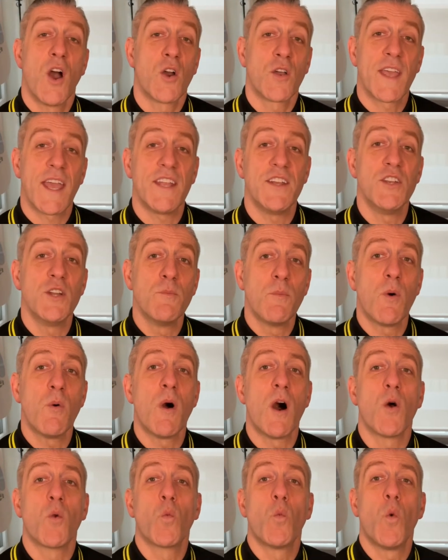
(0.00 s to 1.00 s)
Okay, number
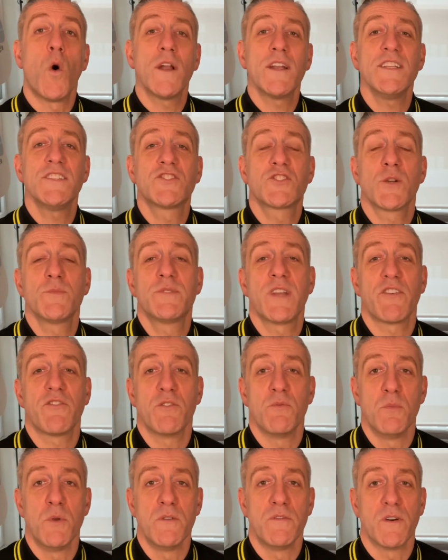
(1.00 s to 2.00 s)
one, what is subject
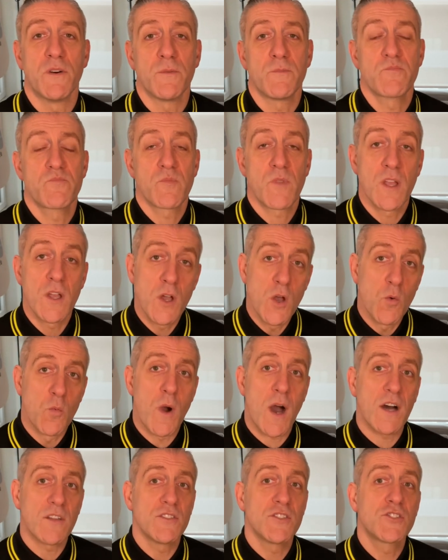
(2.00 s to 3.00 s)
removal?
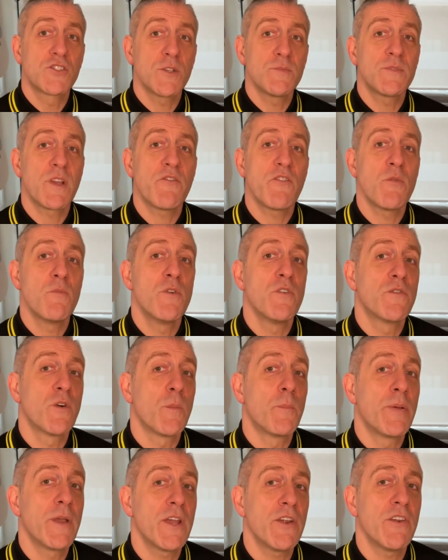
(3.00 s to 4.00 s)
Well, the subject removal
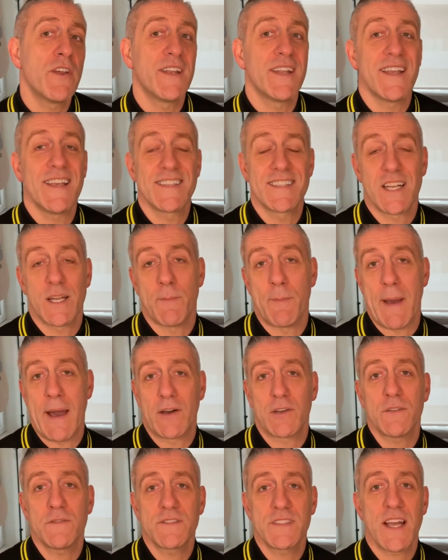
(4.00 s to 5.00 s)
period is an
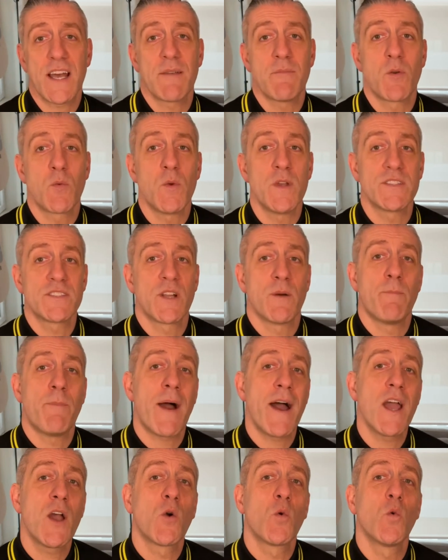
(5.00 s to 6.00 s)
amount of time in which the
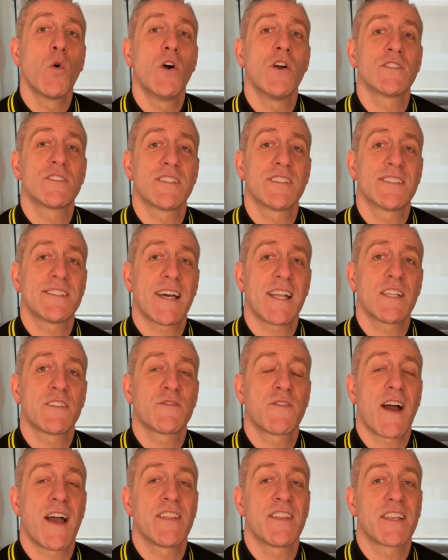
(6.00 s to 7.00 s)
buyer works to
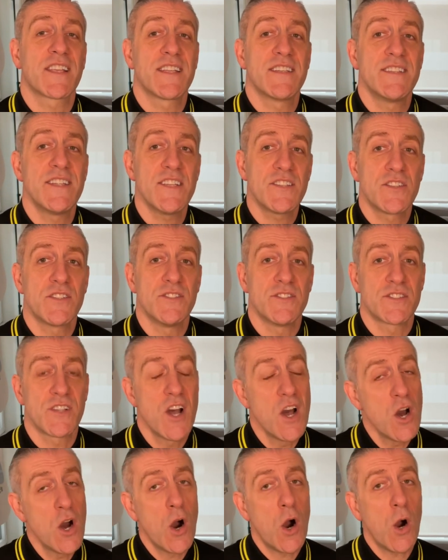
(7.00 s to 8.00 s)
satisfy the conditions,
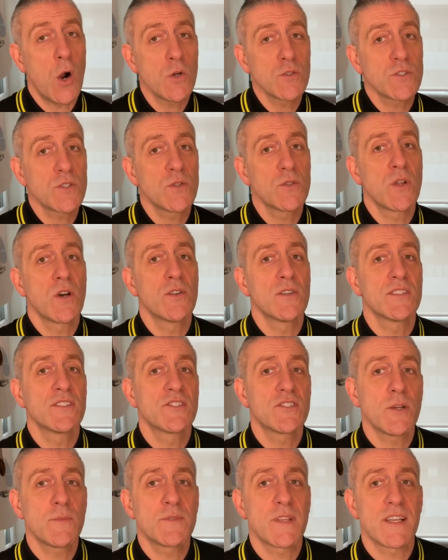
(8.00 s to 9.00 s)
also known as
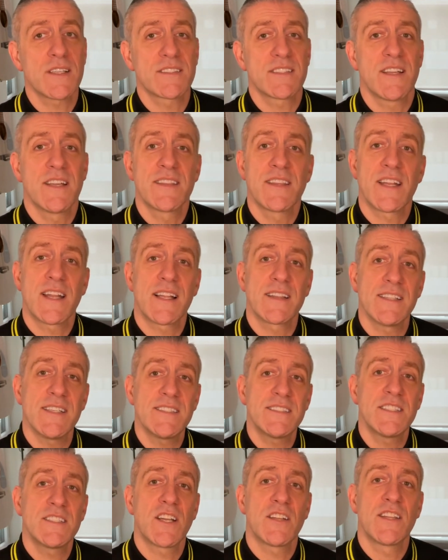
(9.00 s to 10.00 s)
subjects, that are
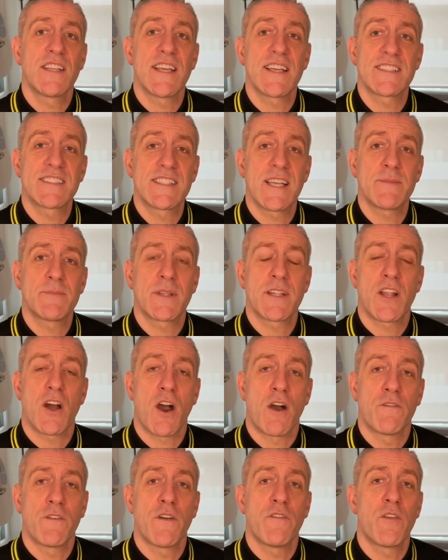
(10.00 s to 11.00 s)
listed on the accepted
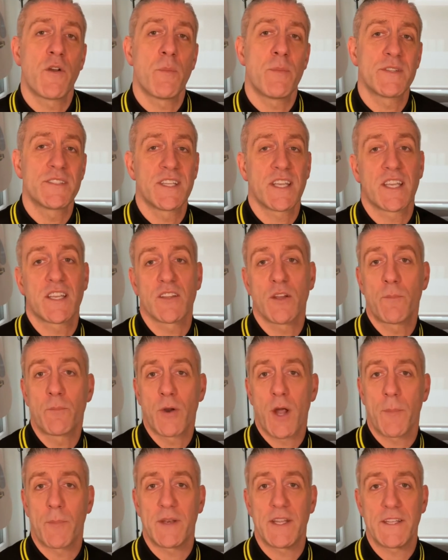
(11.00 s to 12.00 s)
offer for a particular
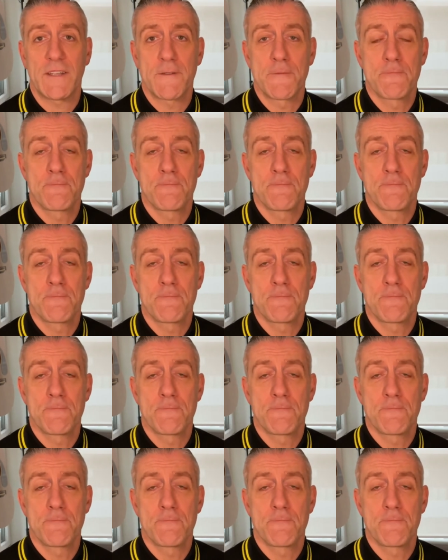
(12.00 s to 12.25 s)
property.